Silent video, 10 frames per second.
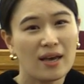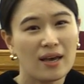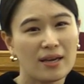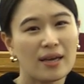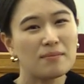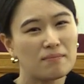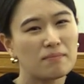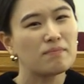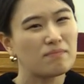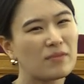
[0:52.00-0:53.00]
it can
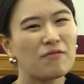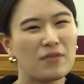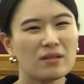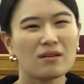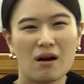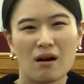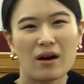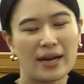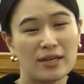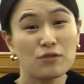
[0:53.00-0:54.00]
feel
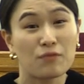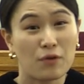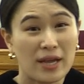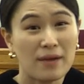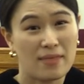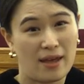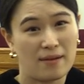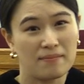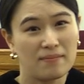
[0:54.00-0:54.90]
hard to forgive them.